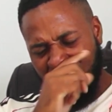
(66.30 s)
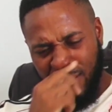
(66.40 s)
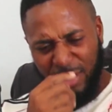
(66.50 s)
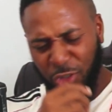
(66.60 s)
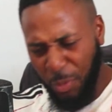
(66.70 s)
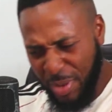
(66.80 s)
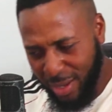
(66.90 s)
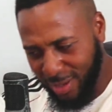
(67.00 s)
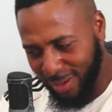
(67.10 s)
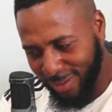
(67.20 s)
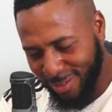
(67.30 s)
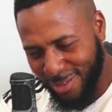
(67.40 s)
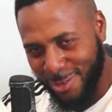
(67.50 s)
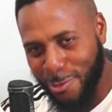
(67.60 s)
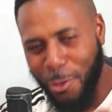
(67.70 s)
Jamaica,
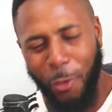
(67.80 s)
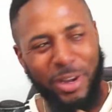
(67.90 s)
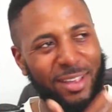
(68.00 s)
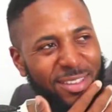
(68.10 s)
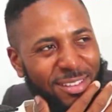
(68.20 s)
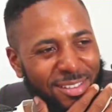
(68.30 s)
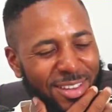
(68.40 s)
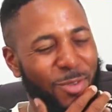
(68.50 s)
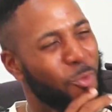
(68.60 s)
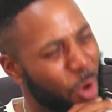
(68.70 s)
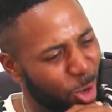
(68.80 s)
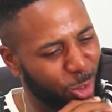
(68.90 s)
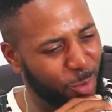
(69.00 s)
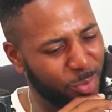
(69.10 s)
round of 16, World Cup.